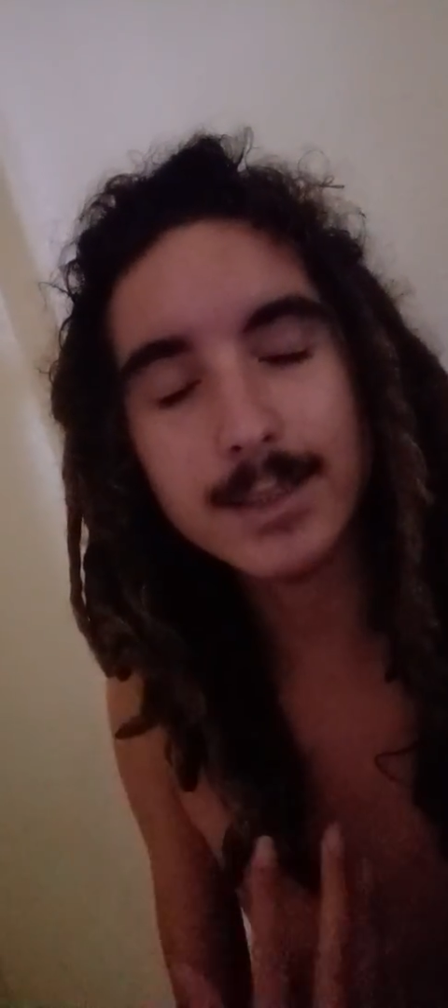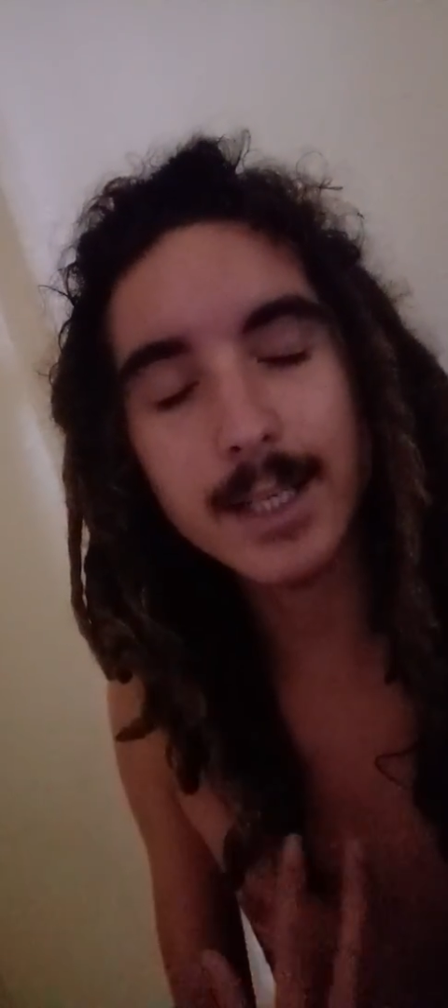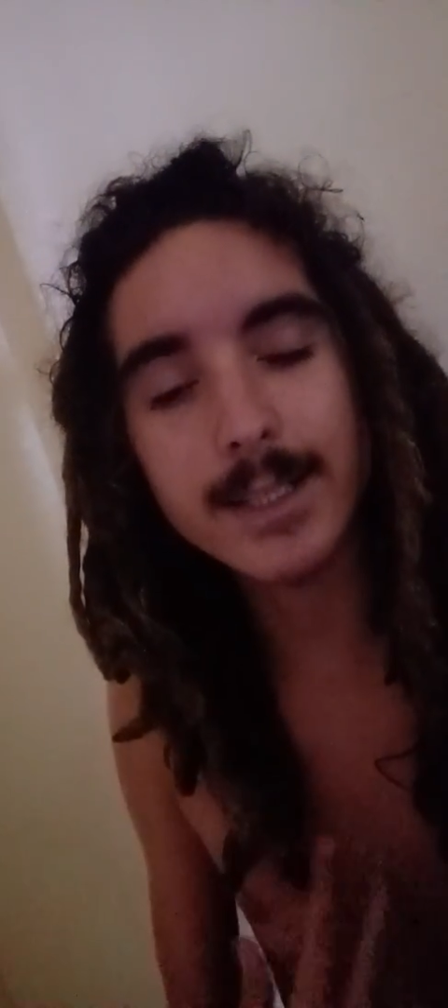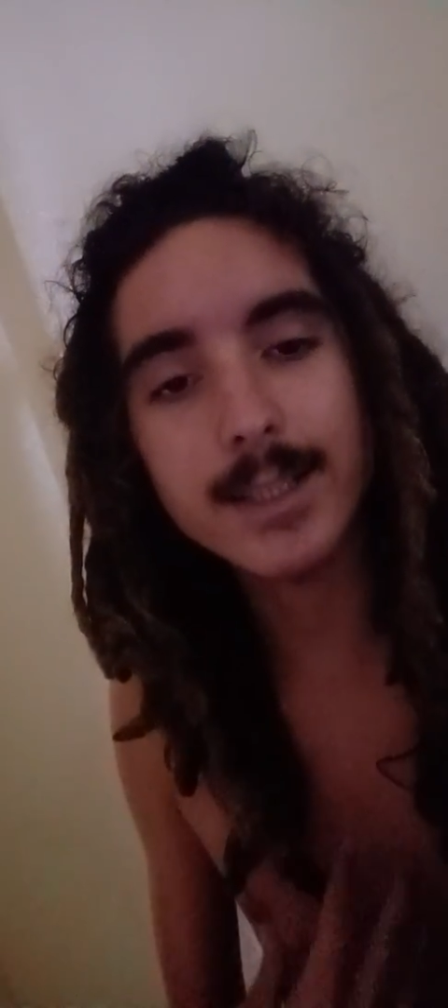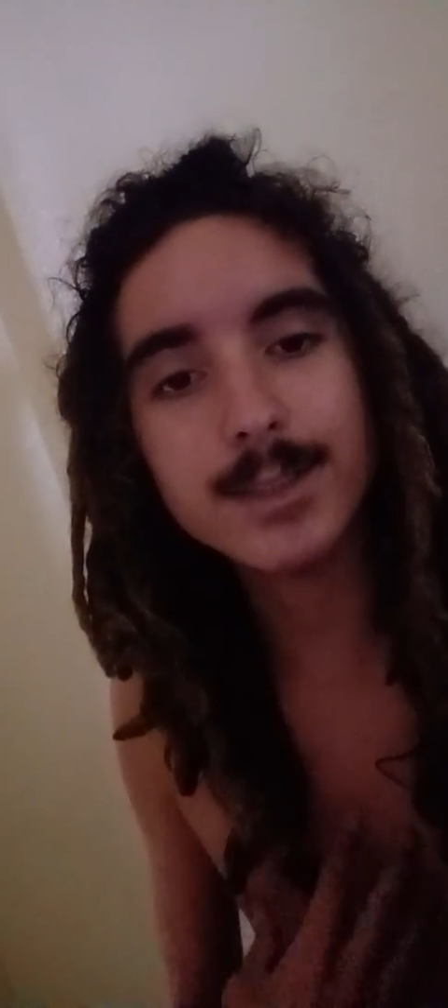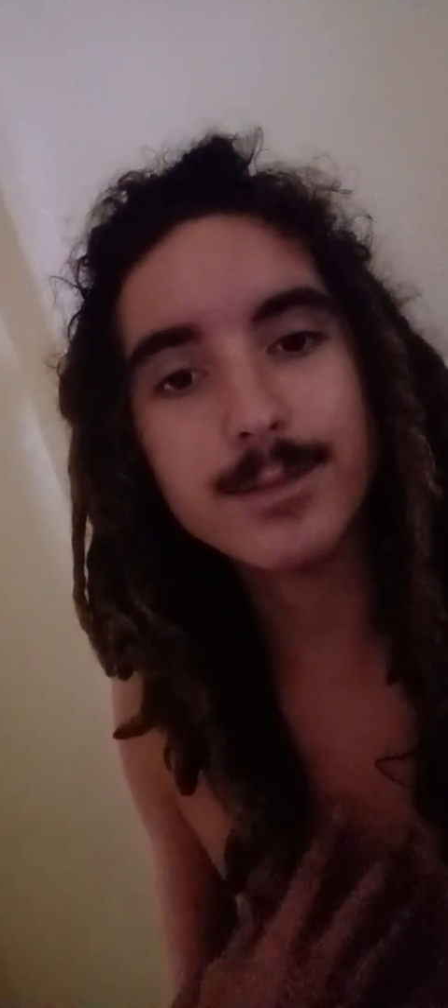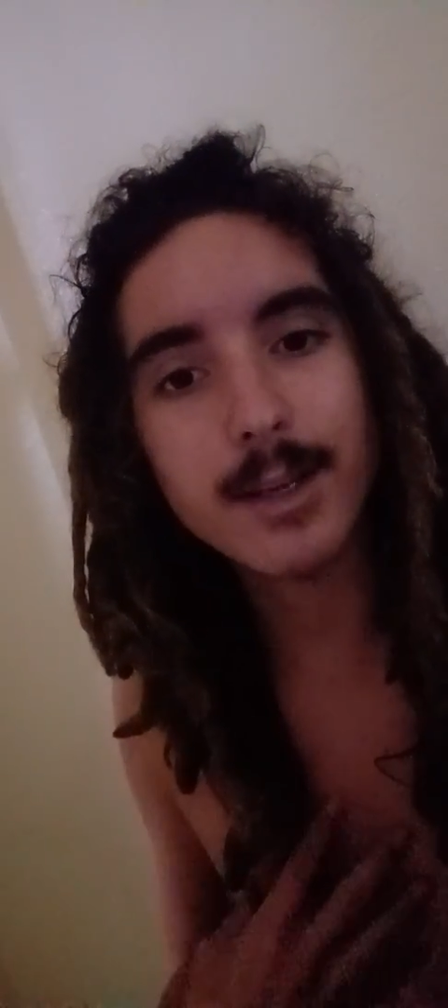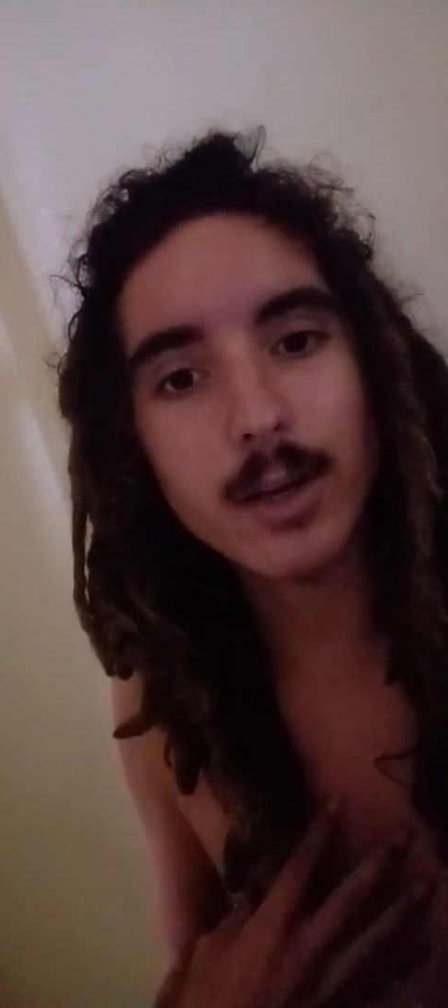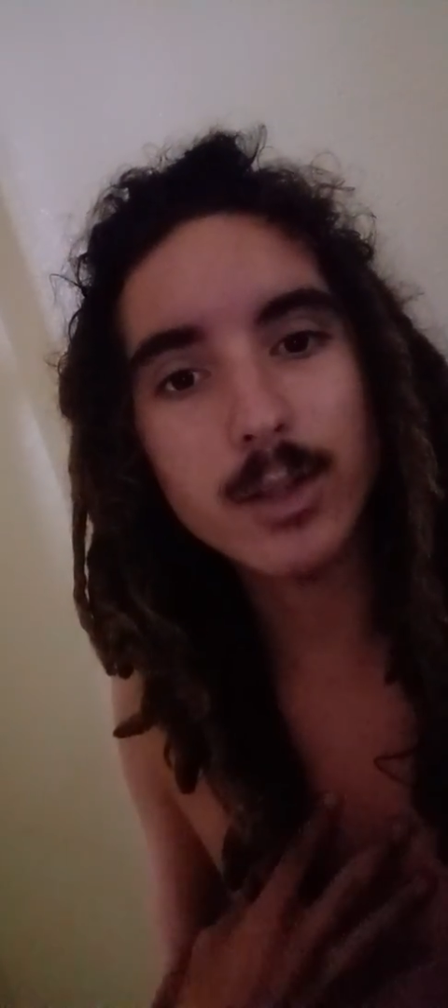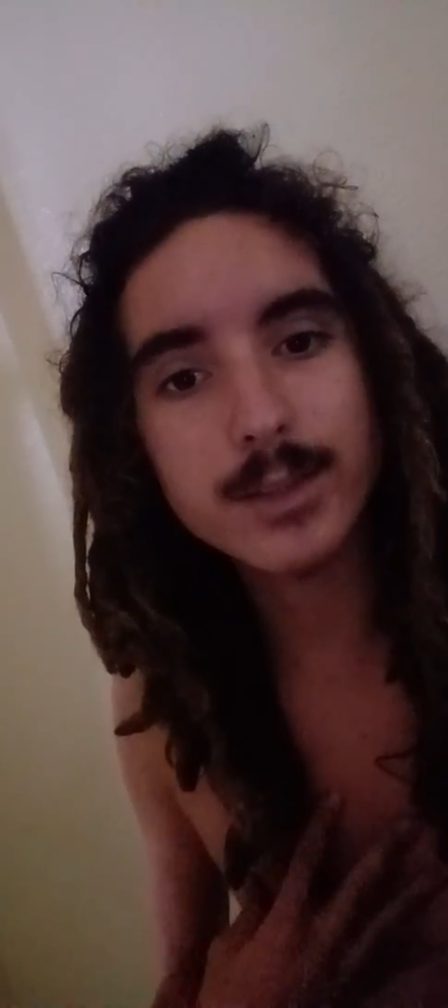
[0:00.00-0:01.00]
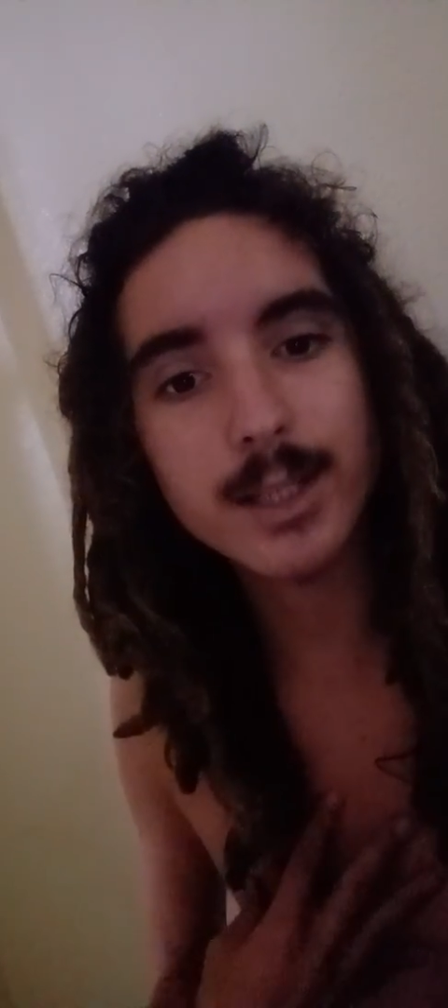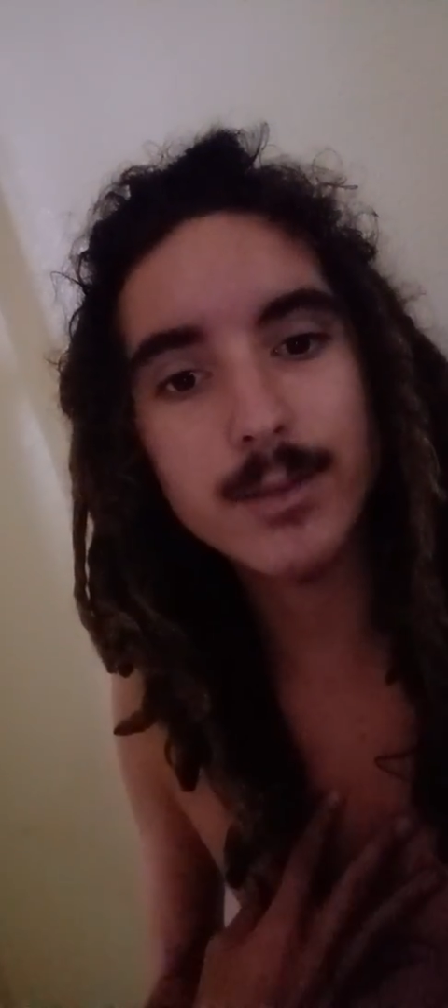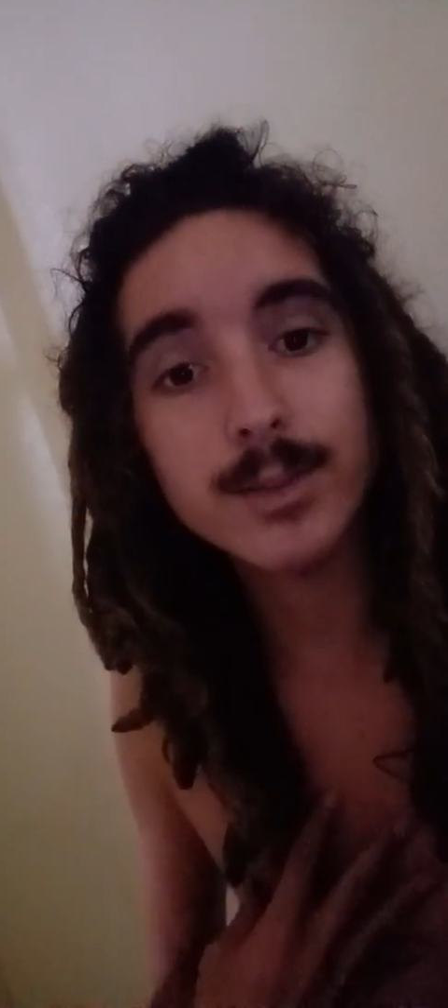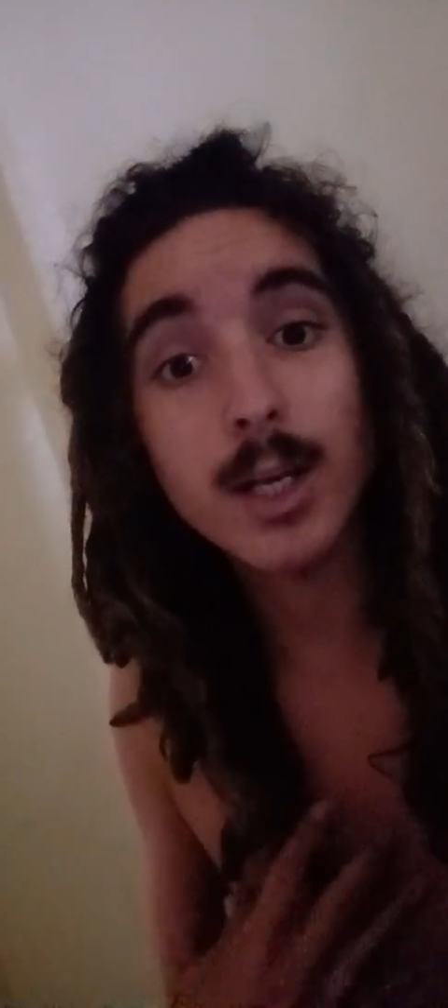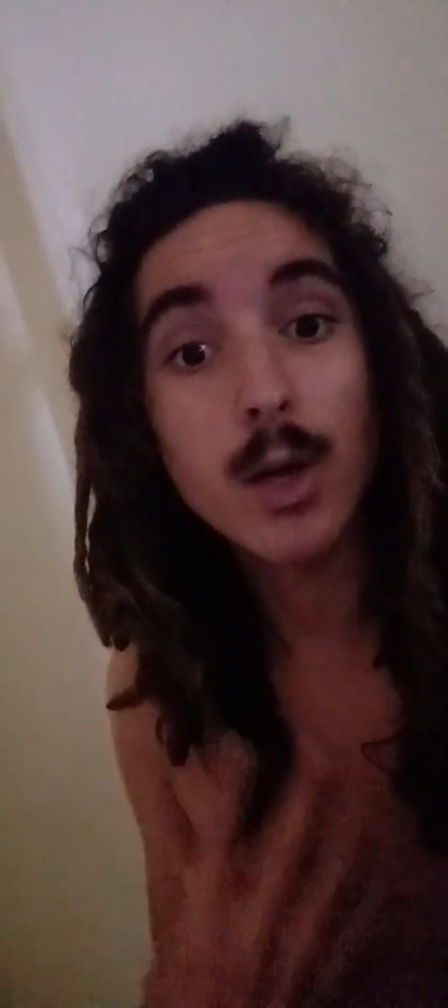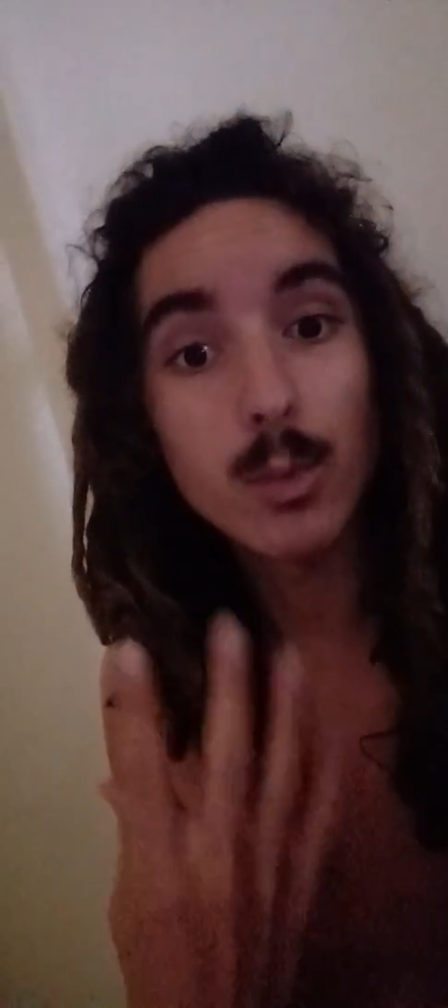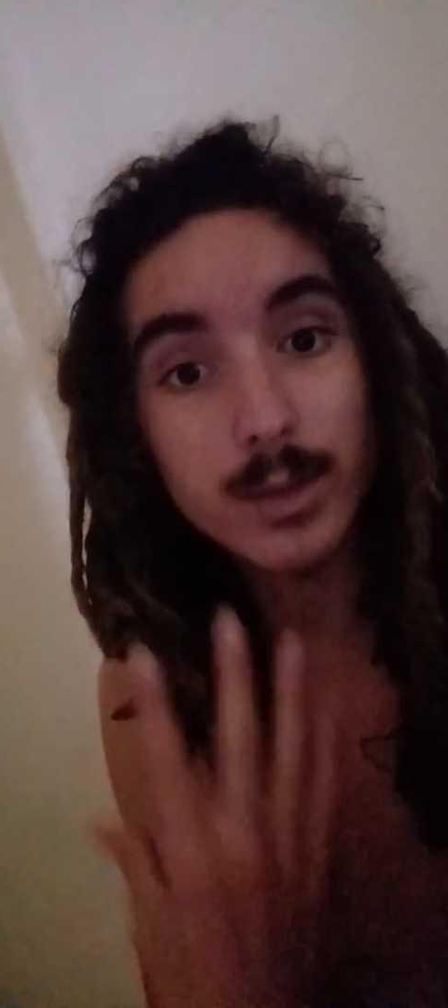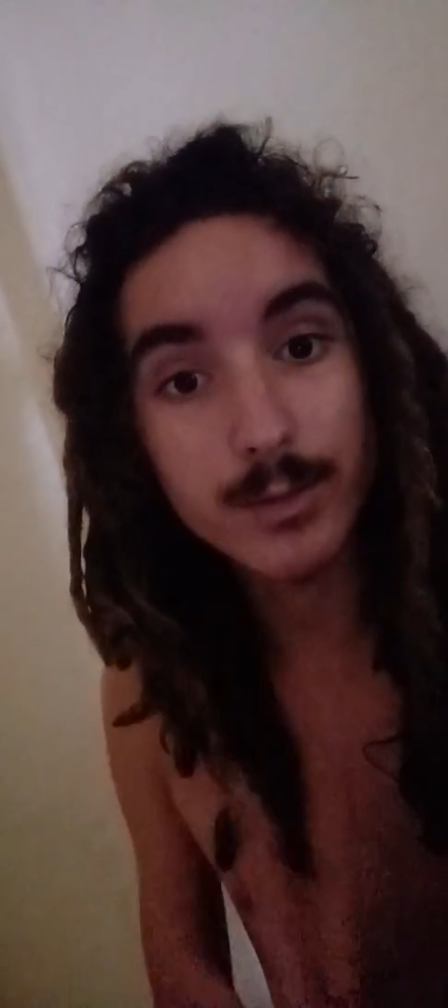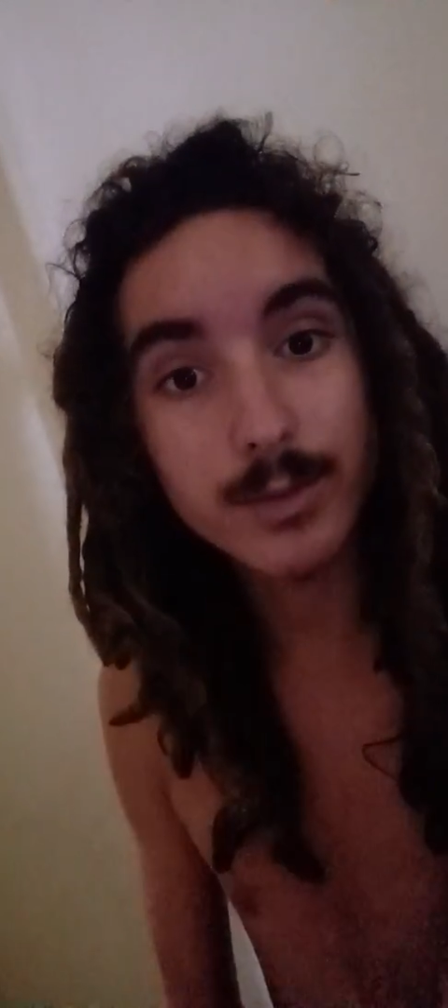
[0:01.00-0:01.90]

identify ourselves with the